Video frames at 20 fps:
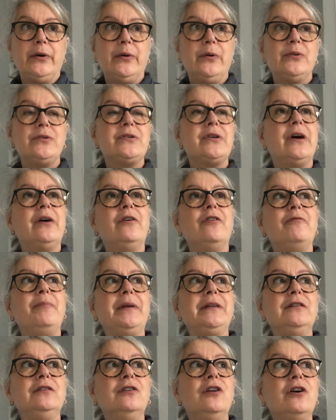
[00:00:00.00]
So I've
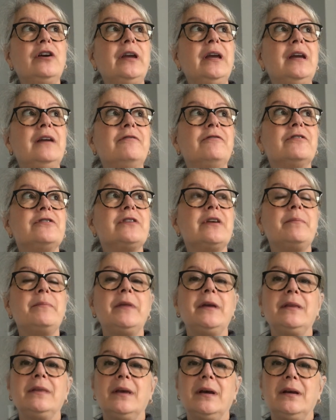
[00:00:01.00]
been looking for
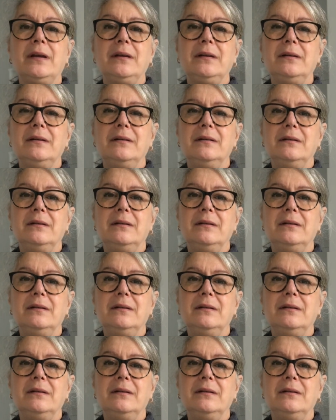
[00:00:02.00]
something that